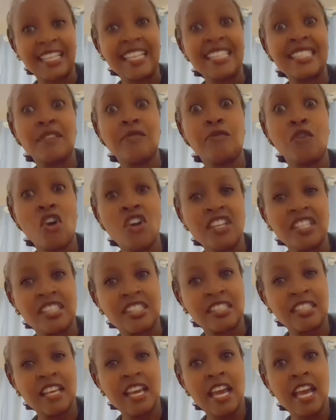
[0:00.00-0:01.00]
There's a
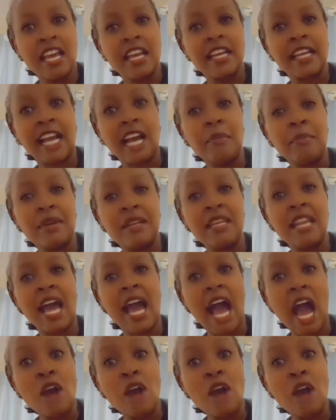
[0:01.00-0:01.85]
voice coming